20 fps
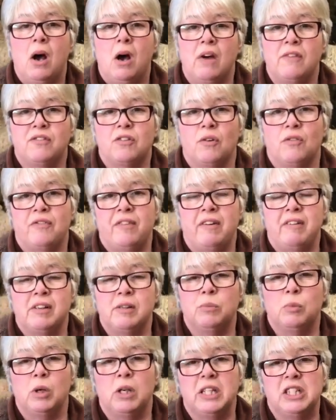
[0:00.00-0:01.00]
I've got
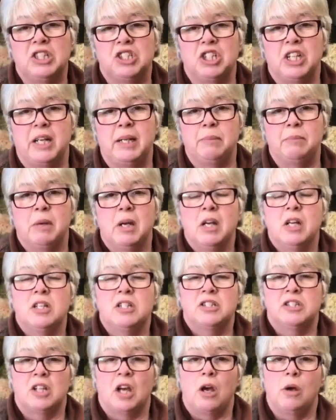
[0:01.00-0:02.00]
very woolly sheep,
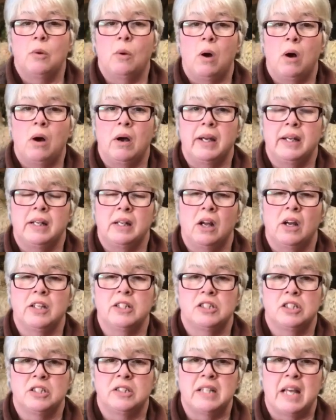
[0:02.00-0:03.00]
so I
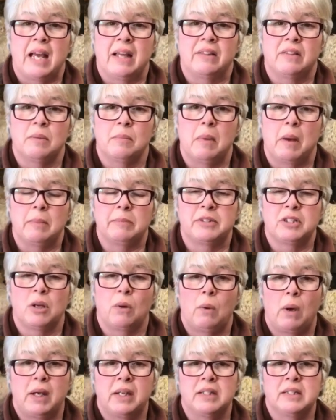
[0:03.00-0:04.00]
like to dag them up
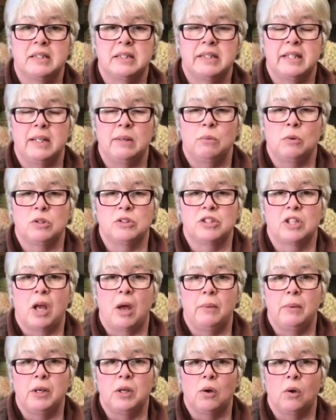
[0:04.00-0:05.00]
so I can see what's
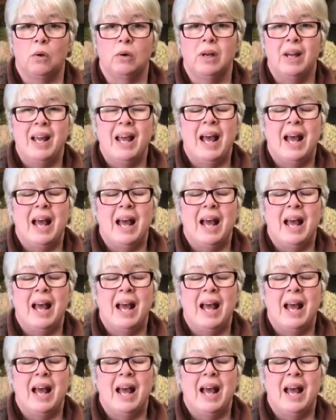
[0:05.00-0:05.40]
going on,